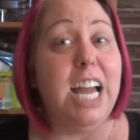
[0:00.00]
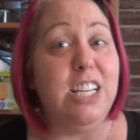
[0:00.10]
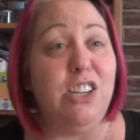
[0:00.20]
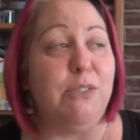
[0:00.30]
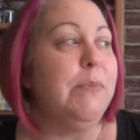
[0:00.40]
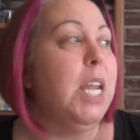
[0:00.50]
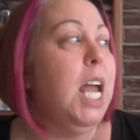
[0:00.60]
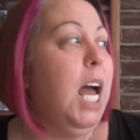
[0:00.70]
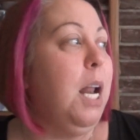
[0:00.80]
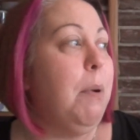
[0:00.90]
I do.
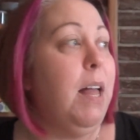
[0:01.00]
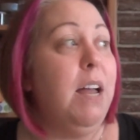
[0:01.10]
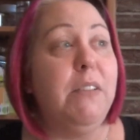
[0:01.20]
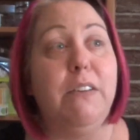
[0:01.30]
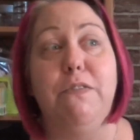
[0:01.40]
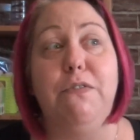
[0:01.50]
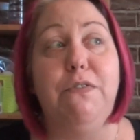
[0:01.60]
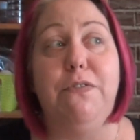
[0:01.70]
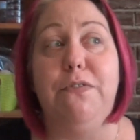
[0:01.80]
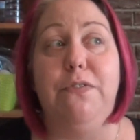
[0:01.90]
And I probably have like
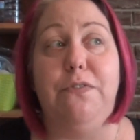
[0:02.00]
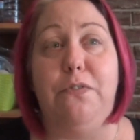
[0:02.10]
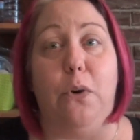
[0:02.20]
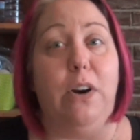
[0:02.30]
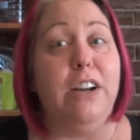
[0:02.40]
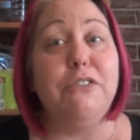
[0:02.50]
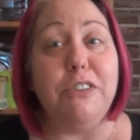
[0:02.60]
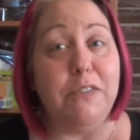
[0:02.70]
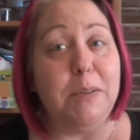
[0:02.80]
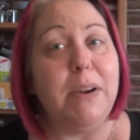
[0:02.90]
40 or
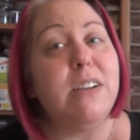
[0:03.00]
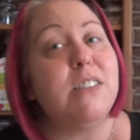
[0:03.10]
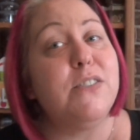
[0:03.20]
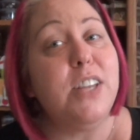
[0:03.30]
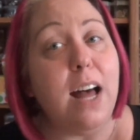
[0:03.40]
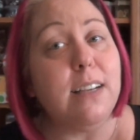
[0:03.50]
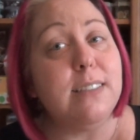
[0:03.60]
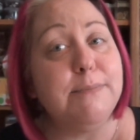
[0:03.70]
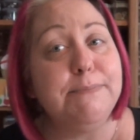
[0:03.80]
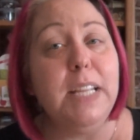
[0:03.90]
50 pairs of
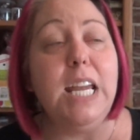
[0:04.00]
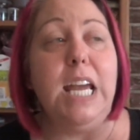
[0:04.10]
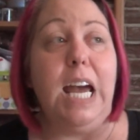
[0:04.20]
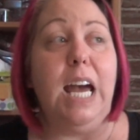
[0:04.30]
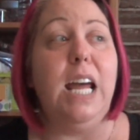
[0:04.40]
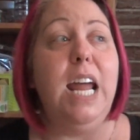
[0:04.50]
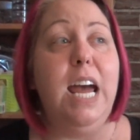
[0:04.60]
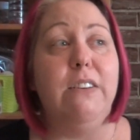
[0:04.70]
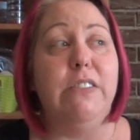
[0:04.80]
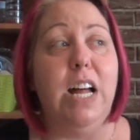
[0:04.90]
socks. And I
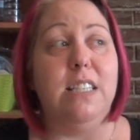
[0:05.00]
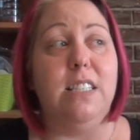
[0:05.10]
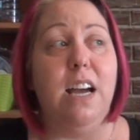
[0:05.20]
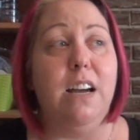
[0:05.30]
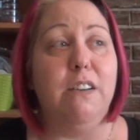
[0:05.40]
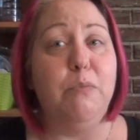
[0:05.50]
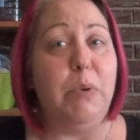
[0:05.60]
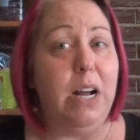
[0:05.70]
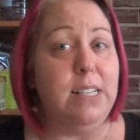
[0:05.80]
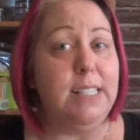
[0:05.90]
have lots of
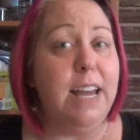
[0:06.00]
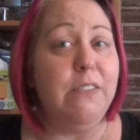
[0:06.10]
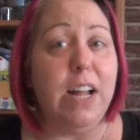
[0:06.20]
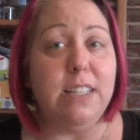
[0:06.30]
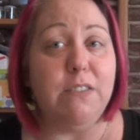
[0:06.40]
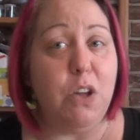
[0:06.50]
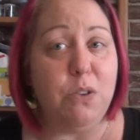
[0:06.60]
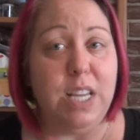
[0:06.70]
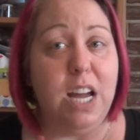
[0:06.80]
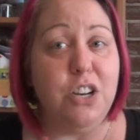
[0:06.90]
bras. I have lots of
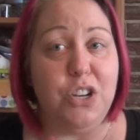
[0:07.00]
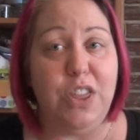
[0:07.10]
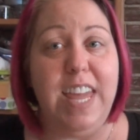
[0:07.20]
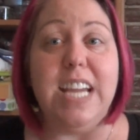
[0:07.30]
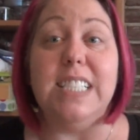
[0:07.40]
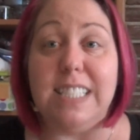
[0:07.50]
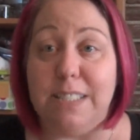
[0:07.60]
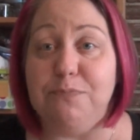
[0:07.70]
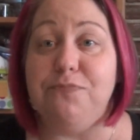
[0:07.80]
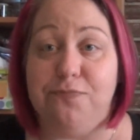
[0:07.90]
those under
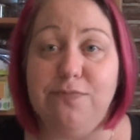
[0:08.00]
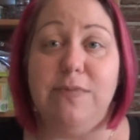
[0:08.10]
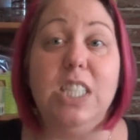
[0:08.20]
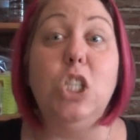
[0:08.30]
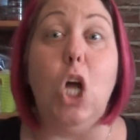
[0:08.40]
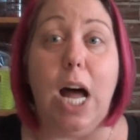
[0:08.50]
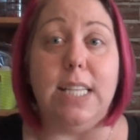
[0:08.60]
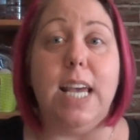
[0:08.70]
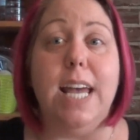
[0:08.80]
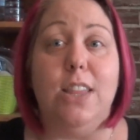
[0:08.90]
things.
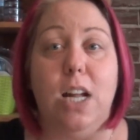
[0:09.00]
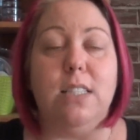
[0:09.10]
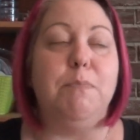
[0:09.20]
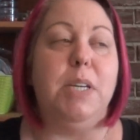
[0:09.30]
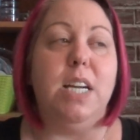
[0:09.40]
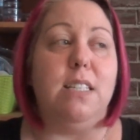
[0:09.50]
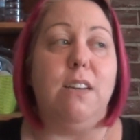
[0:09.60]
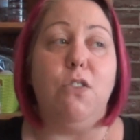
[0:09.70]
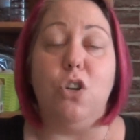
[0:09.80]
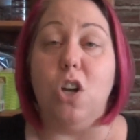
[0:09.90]
Lots and lots, because
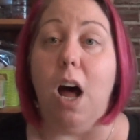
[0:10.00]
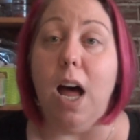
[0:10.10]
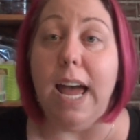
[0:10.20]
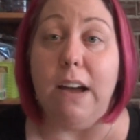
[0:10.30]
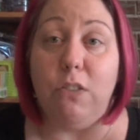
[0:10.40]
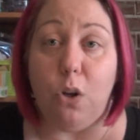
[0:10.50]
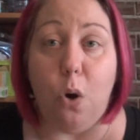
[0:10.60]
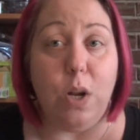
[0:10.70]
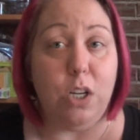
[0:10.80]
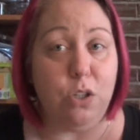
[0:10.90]
if you're not ever
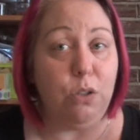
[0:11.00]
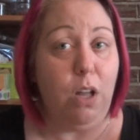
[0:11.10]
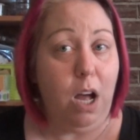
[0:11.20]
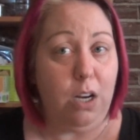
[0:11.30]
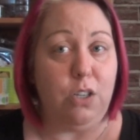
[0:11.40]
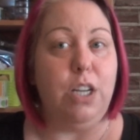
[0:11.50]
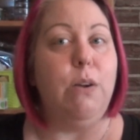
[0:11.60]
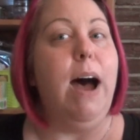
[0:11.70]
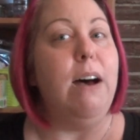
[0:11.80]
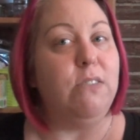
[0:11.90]
going to do laundry,
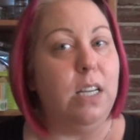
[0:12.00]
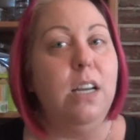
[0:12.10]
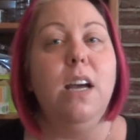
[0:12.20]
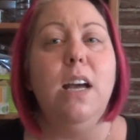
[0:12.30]
you have to.